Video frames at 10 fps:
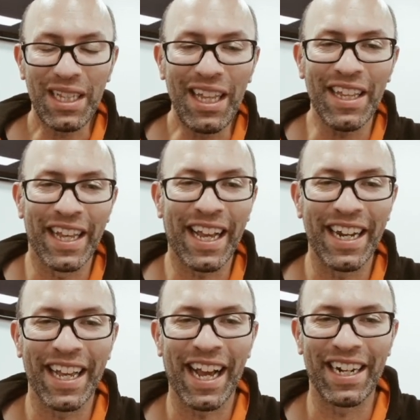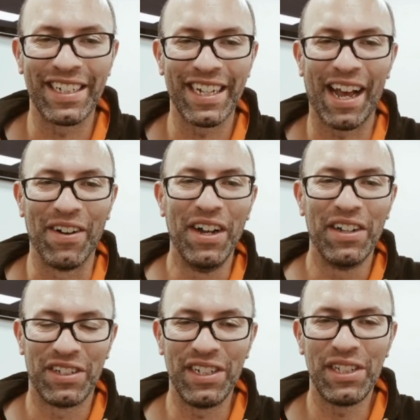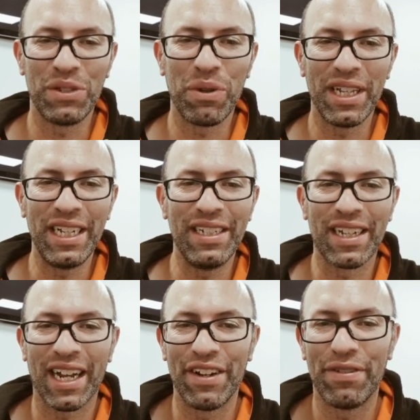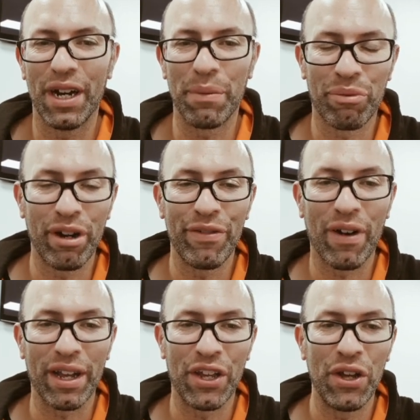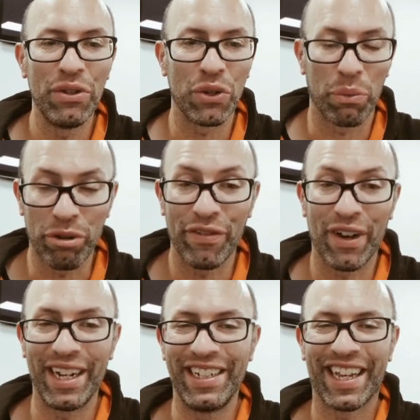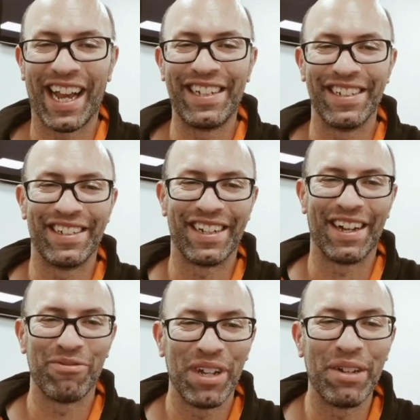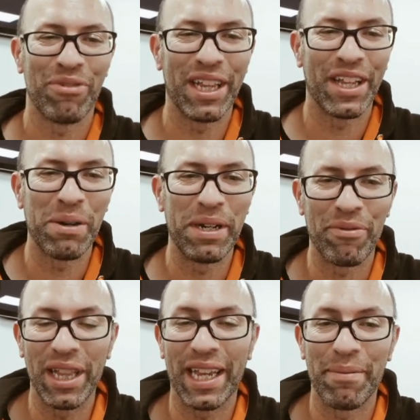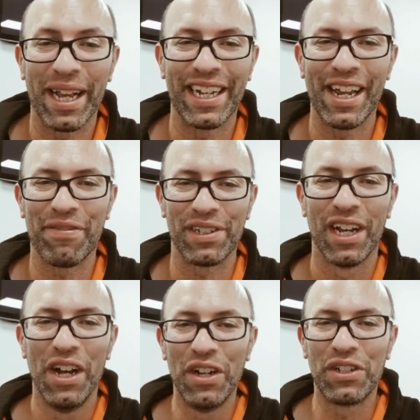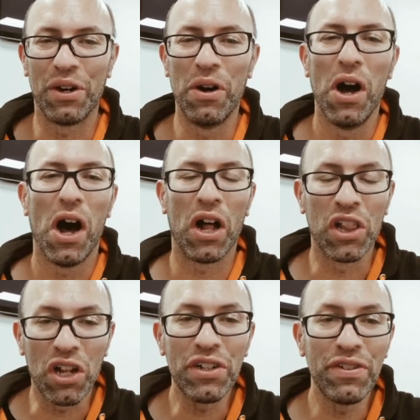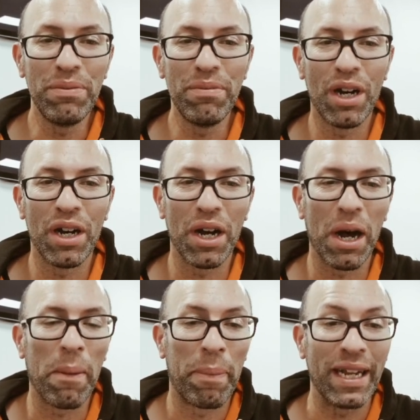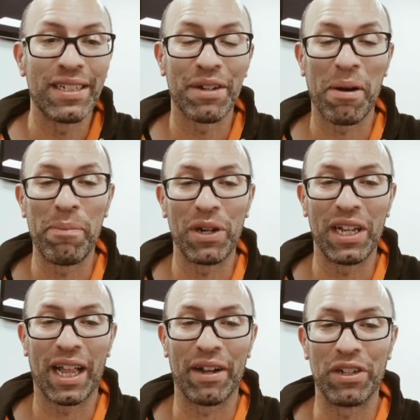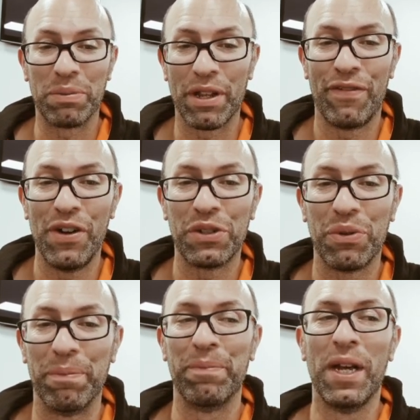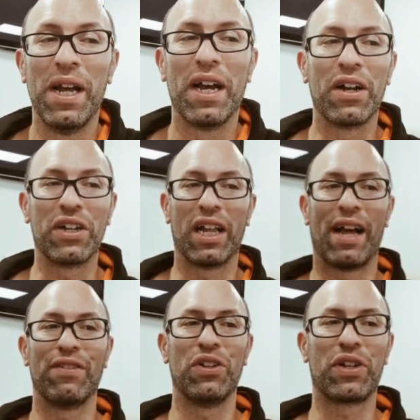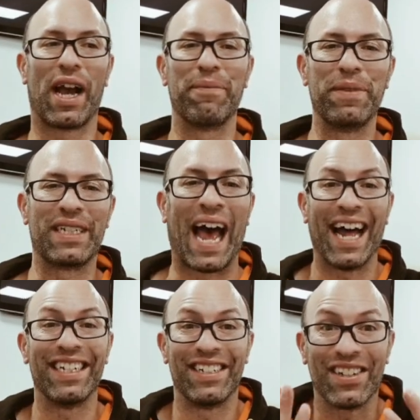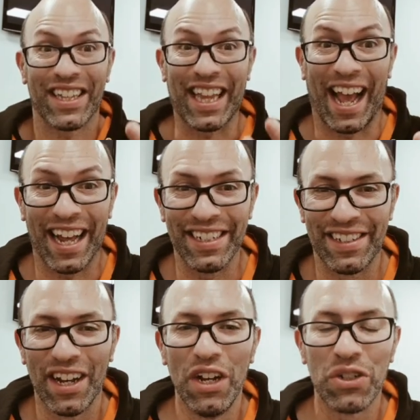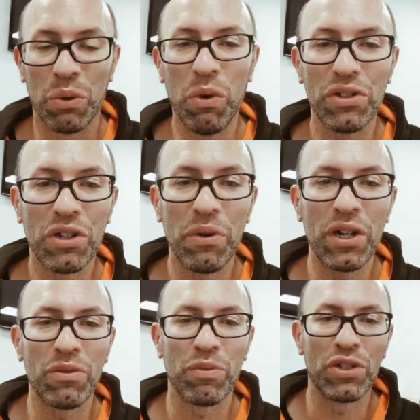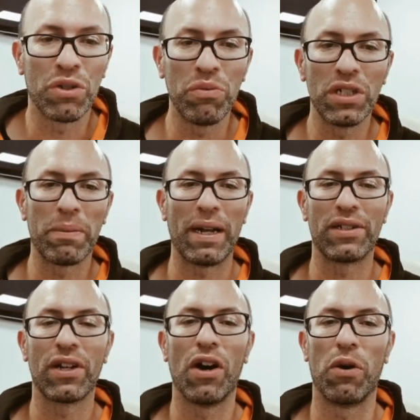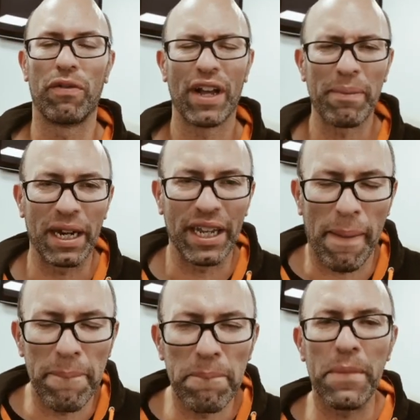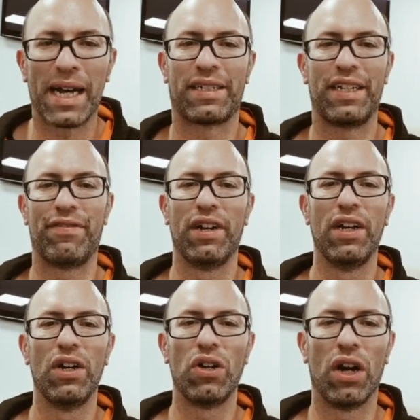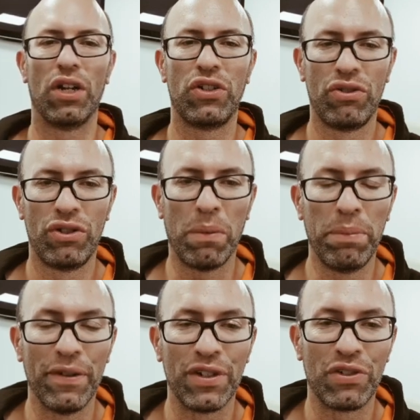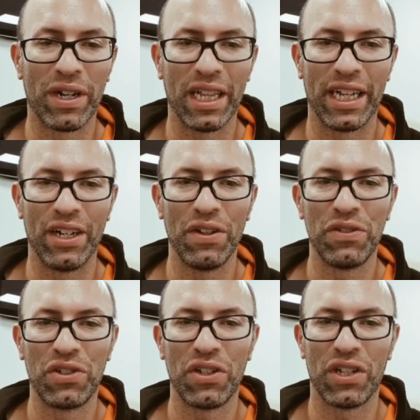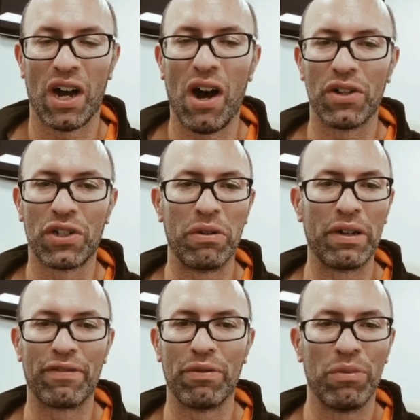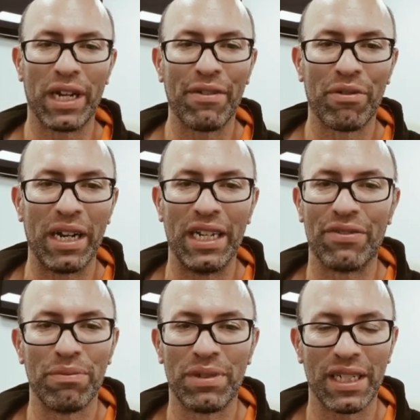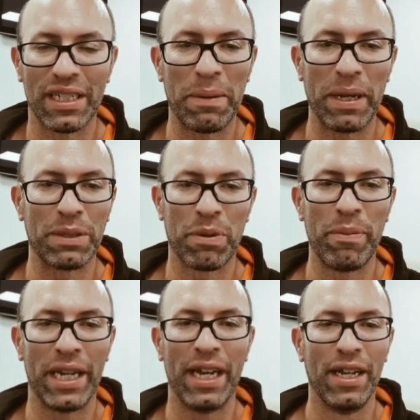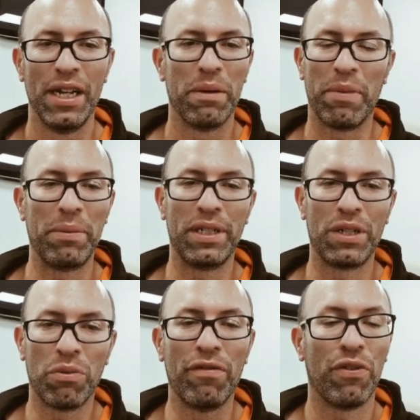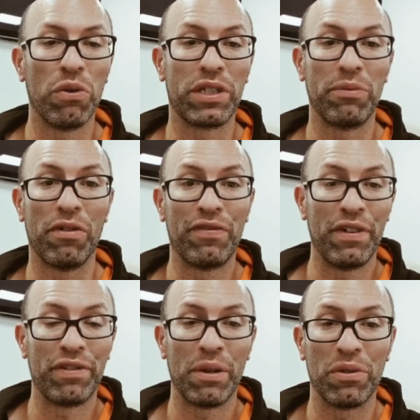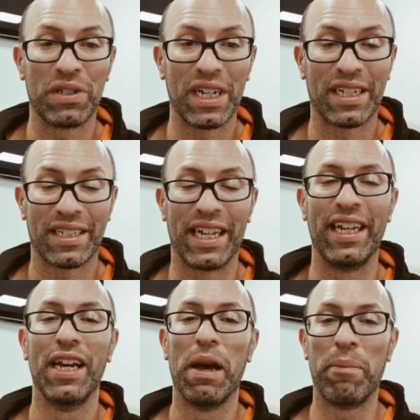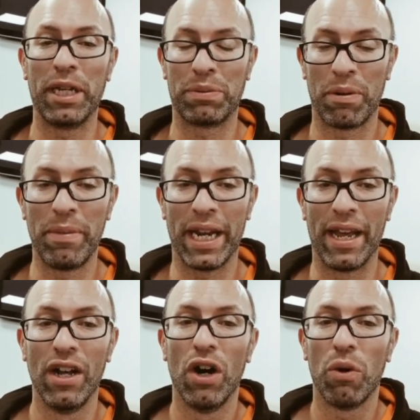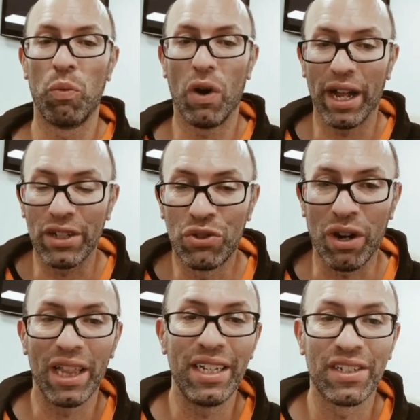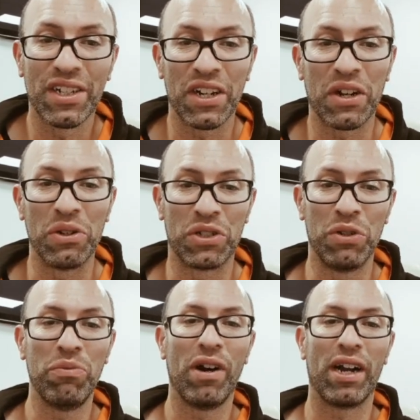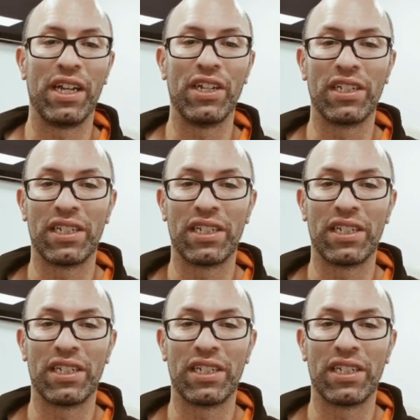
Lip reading: that kind of catches out. So this is where these kind of pre-fight cues or pre-fight indicators really come in and really can make a difference. So a lot of them are based around body language, but the first one I'm going to have a look at is hands. Look at the hands. So what's going on when someone's about to go? Think about it. You get a massive dump of adrenaline. All of a sudden the heart's going from whatever it is, from 60 beats per minute, maybe to 140, 150, 160 beats per minute. Adrenaline's got to go somewhere, and you can